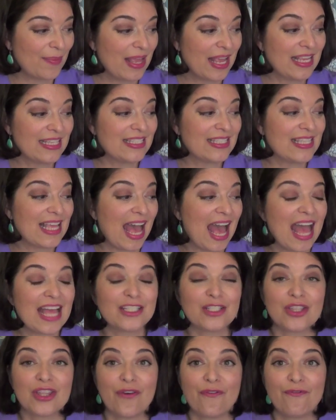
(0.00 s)
is
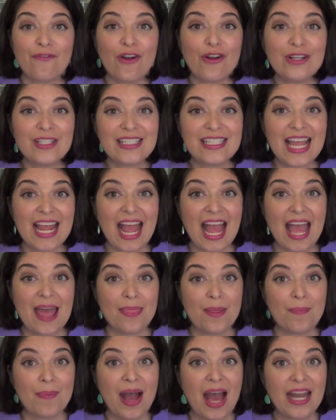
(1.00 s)
that the first day I
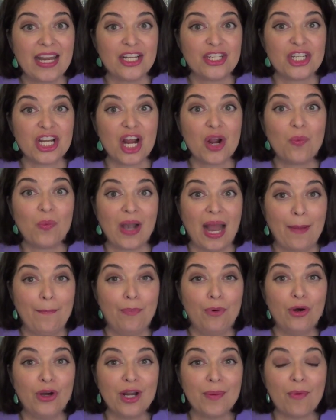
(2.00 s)
had the potty chair, when I
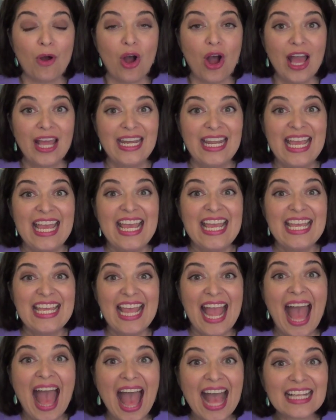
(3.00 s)
put him on,
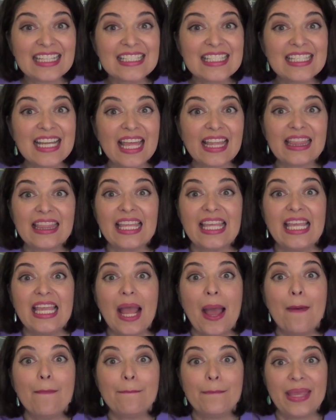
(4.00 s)
he
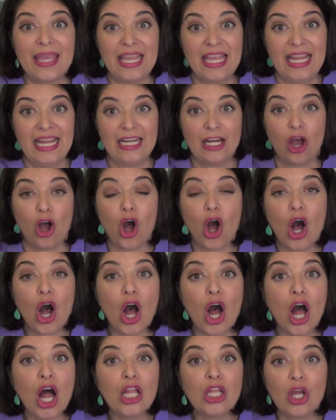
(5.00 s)
accidentally peed
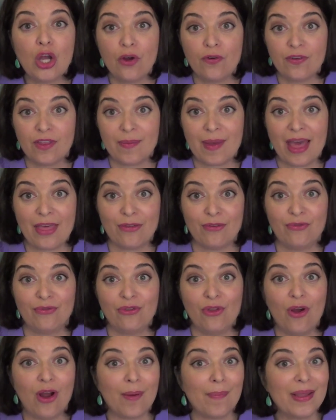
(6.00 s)
all over the bathroom
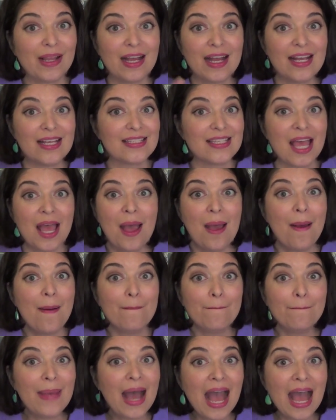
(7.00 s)
floor because
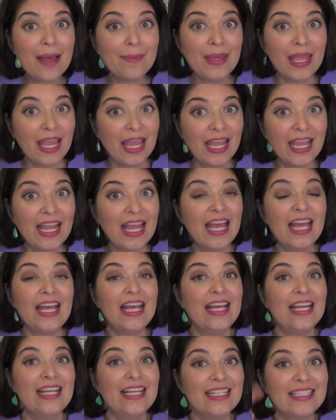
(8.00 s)
Mommy
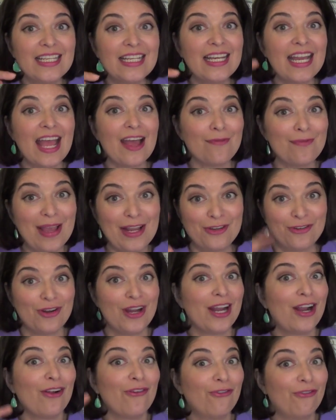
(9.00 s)
didn't have my
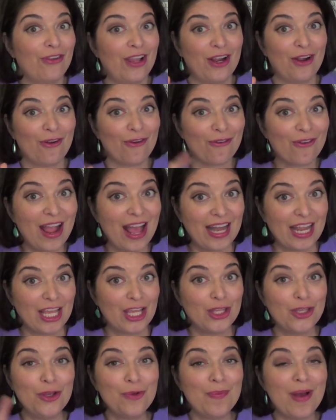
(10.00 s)
trigger finger ready.
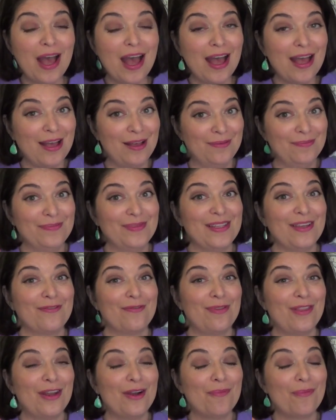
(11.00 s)
You moms
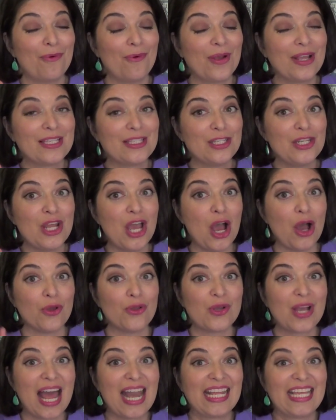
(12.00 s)
of little boys know
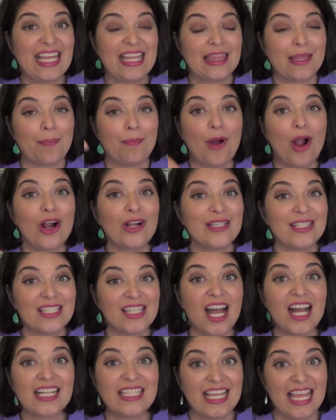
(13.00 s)
you got to get the parts
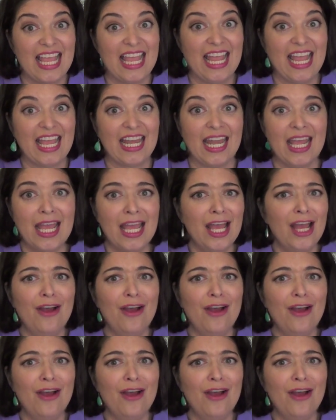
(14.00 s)
tucked in.